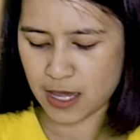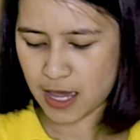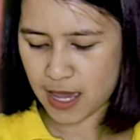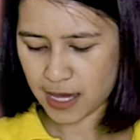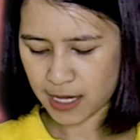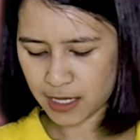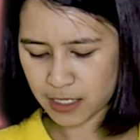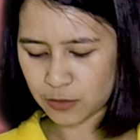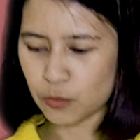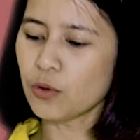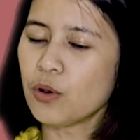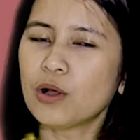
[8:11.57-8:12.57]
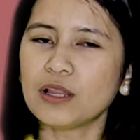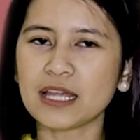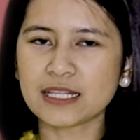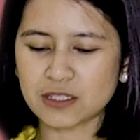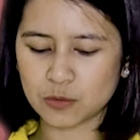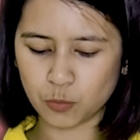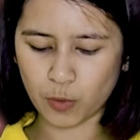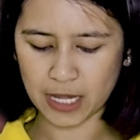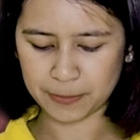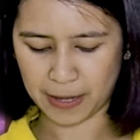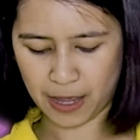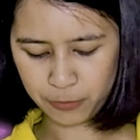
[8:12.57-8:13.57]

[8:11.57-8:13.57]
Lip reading: and let's wipe our